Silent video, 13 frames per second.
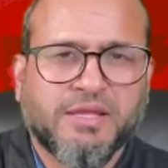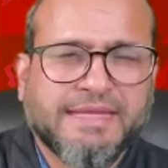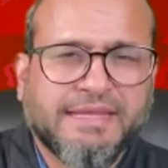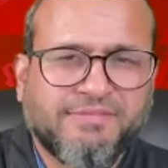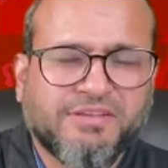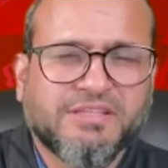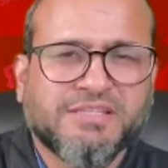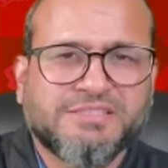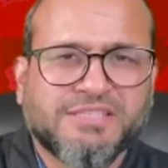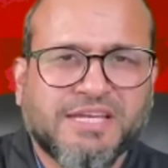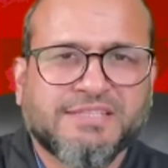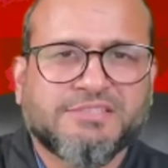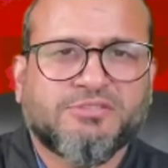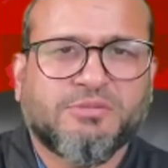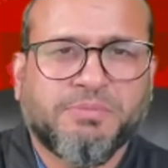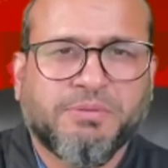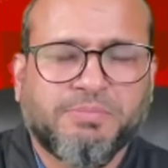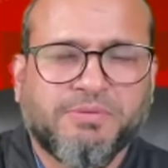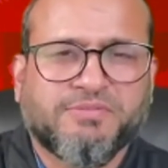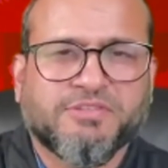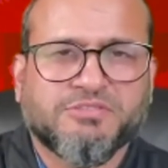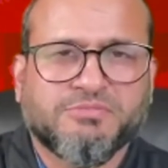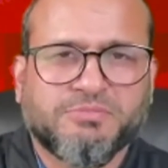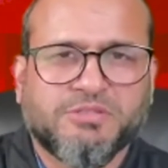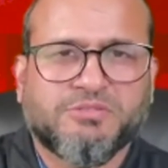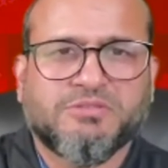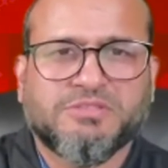giving the chance to the people of Kashmir to